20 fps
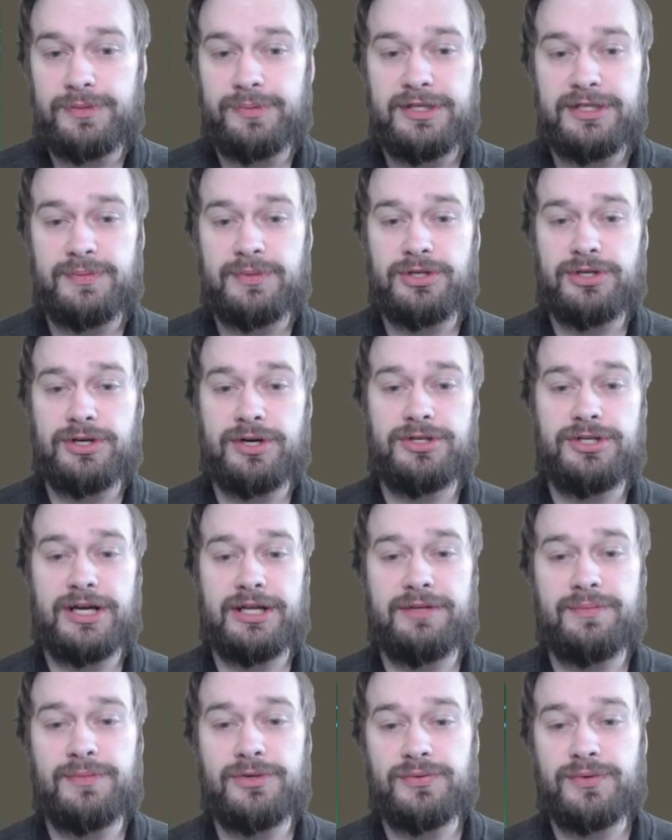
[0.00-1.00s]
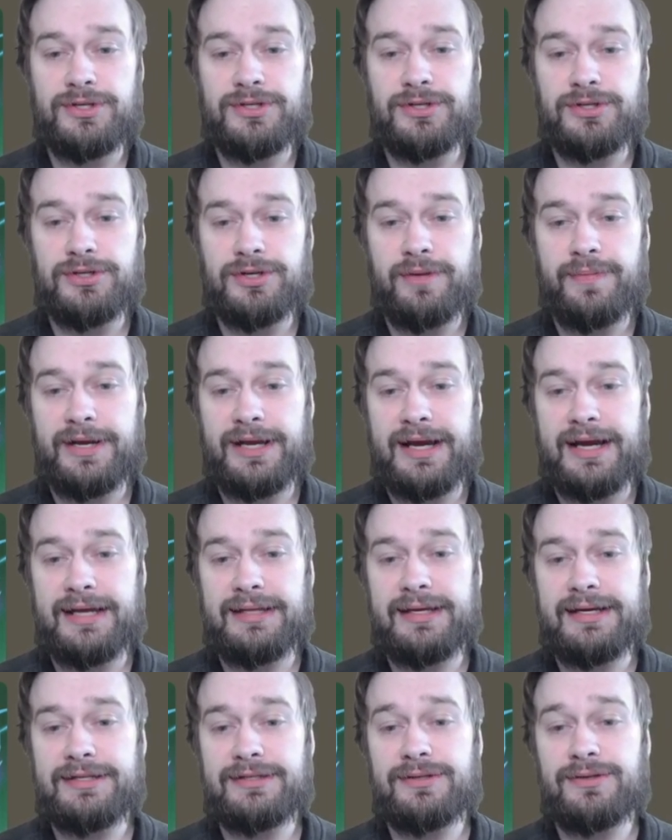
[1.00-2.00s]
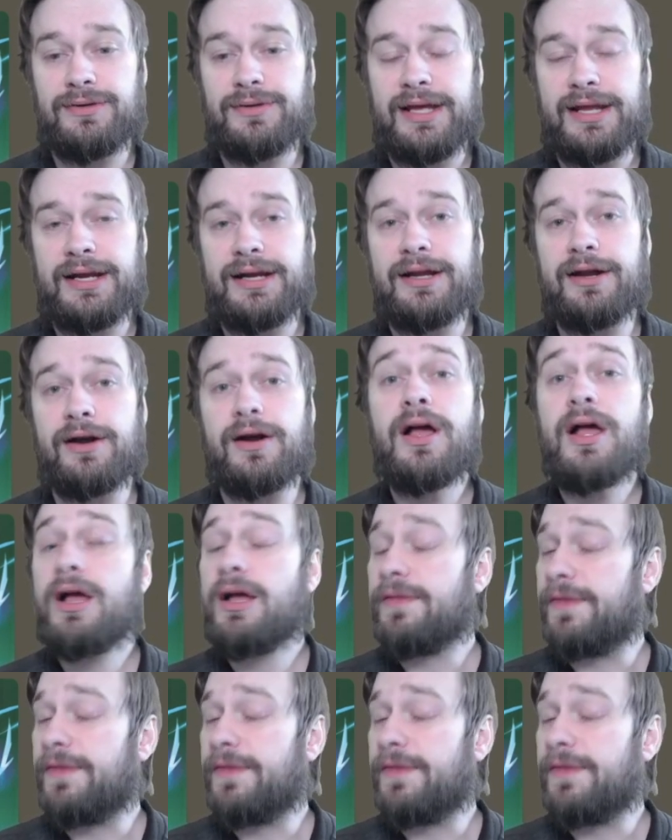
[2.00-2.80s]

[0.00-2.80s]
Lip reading: Please be sure to check the most recent tournament guidelines located here.